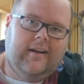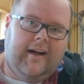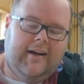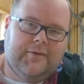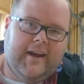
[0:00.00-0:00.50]

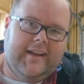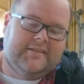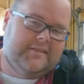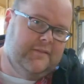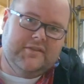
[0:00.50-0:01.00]
All
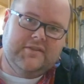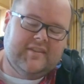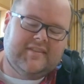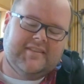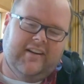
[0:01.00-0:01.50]
right, so as you
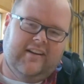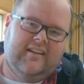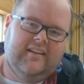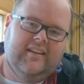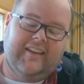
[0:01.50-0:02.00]
just
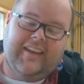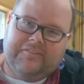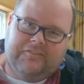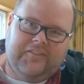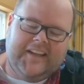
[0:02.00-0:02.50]
saw, it
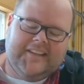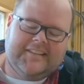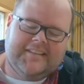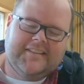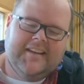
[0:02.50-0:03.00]

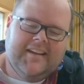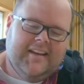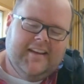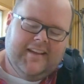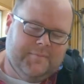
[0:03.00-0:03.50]
fits.
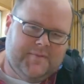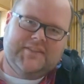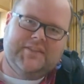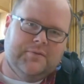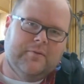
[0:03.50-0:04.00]
I'm
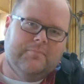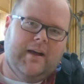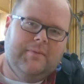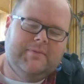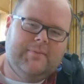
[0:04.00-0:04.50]
super
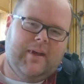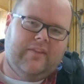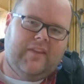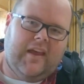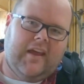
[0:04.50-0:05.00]
pumped
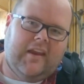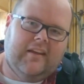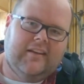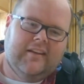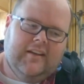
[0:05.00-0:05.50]
about
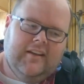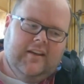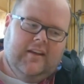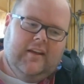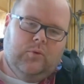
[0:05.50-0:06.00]
that.
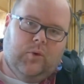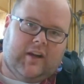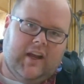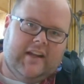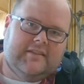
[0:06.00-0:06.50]
We're
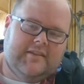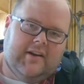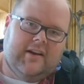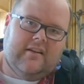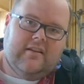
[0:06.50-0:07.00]
gonna
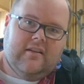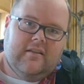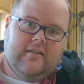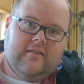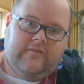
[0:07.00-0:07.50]
start
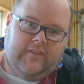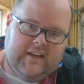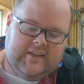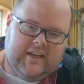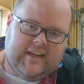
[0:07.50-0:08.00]

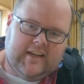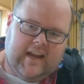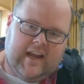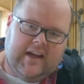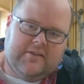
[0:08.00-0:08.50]
finishing it
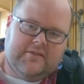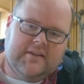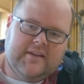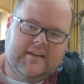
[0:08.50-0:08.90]
now.